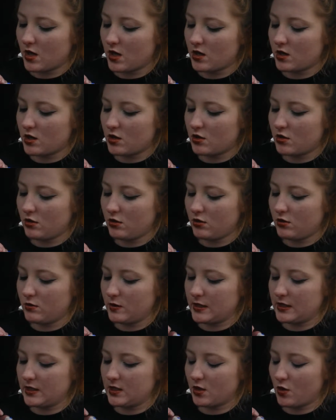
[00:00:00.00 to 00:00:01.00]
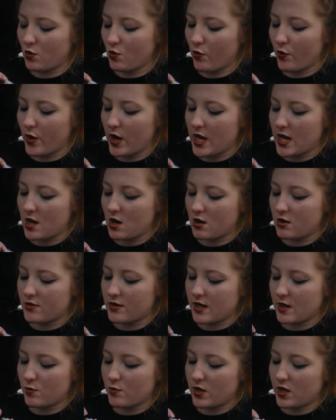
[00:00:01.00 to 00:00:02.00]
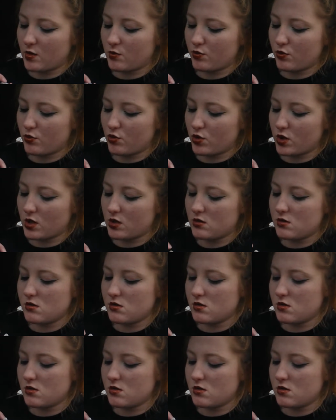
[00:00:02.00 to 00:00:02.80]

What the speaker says: Okay, the glue is still wet on that bad boy.